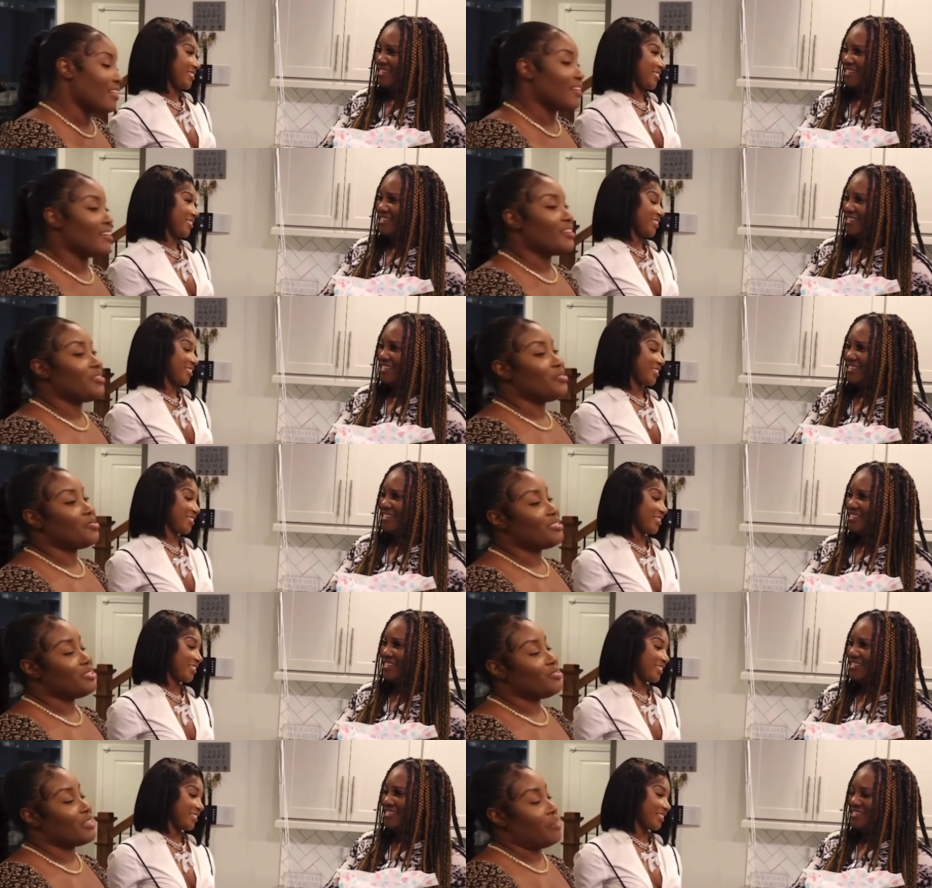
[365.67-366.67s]
Speaker 1: and then
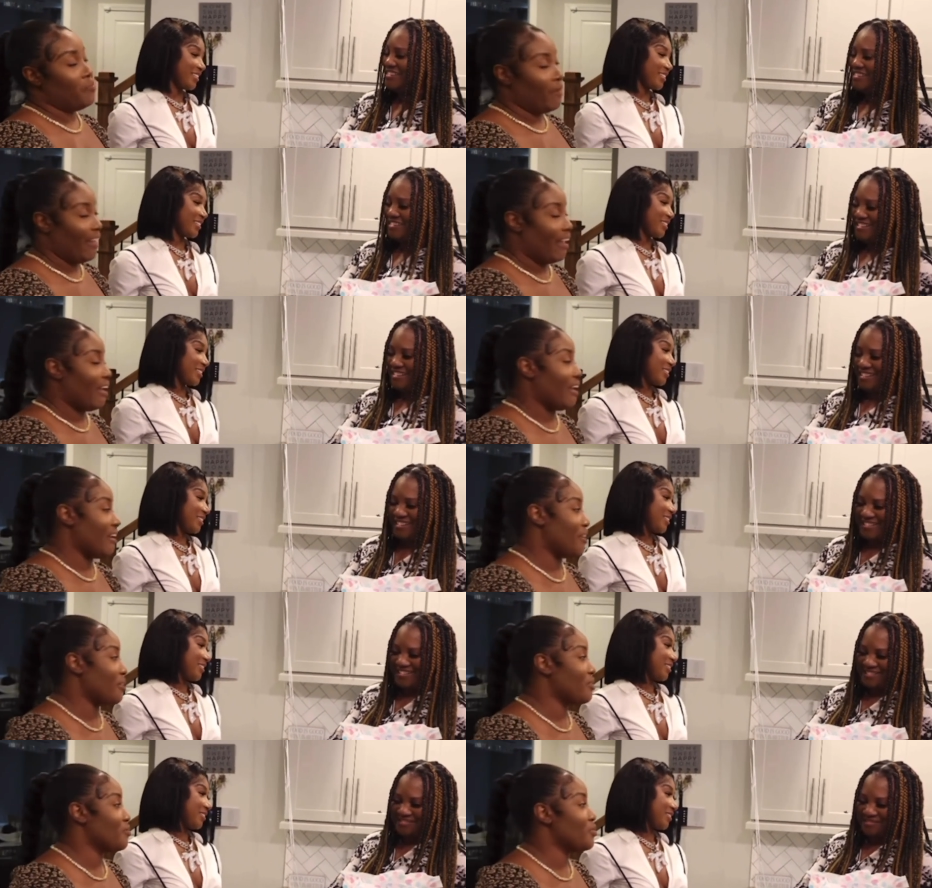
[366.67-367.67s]
you'll still get
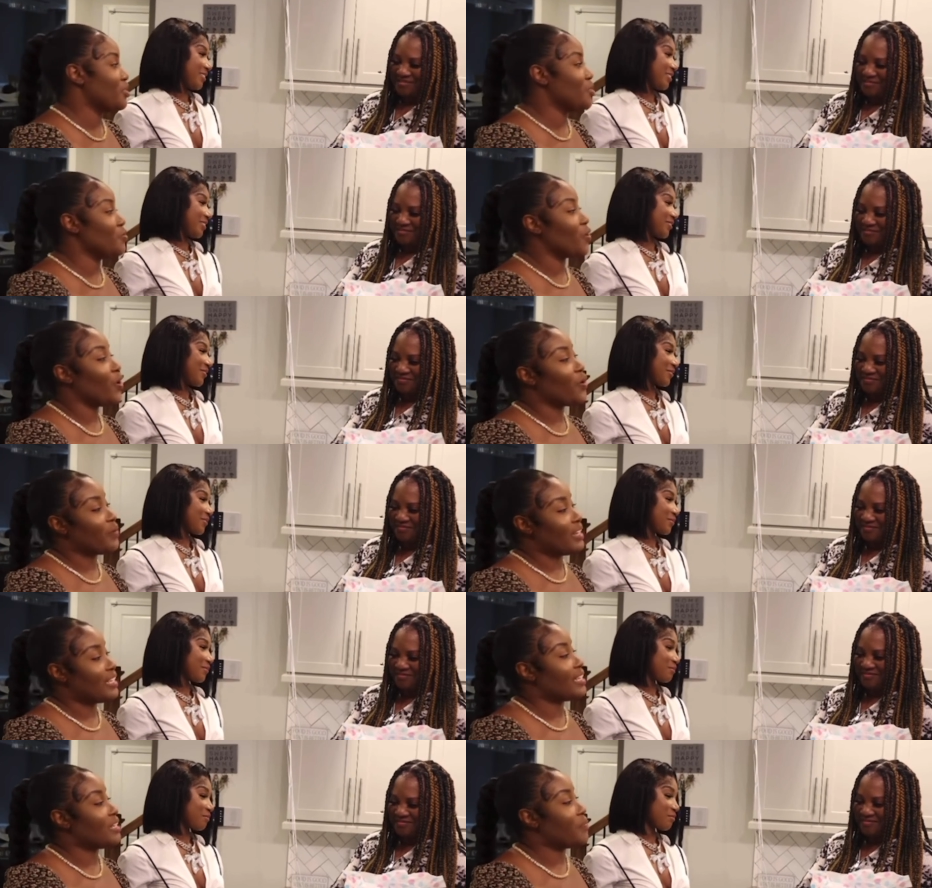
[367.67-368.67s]
paid, which you were
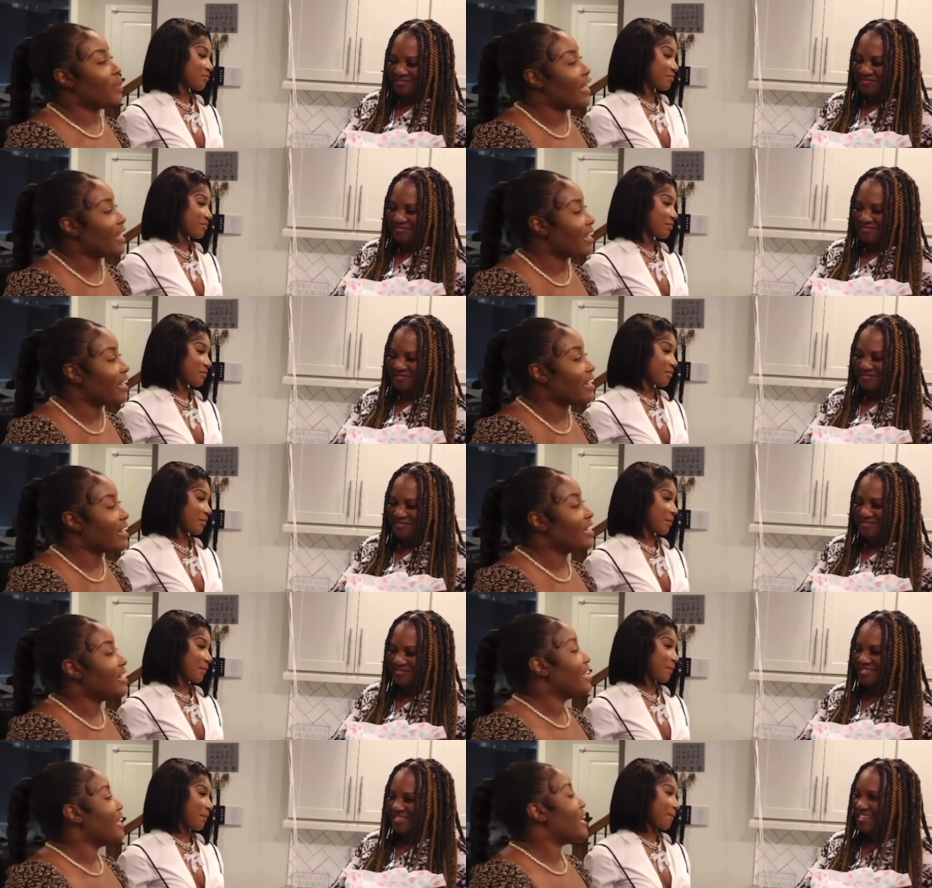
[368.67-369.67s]
already getting paid
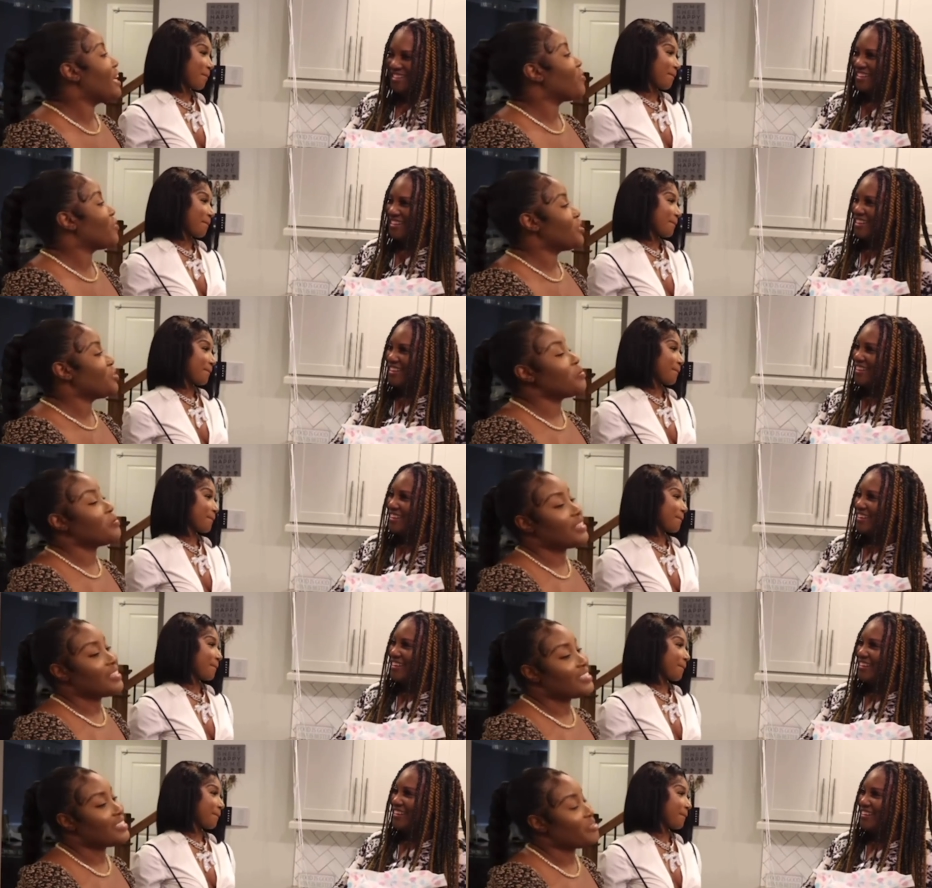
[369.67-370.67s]
every two
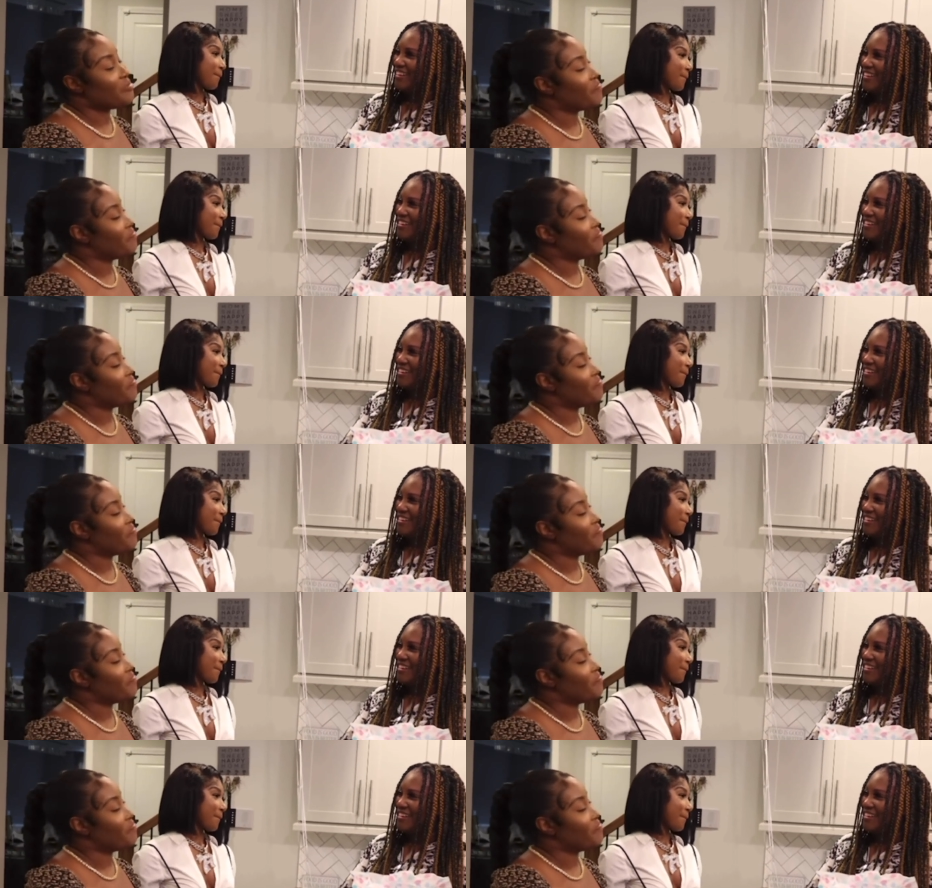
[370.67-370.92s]
weeks.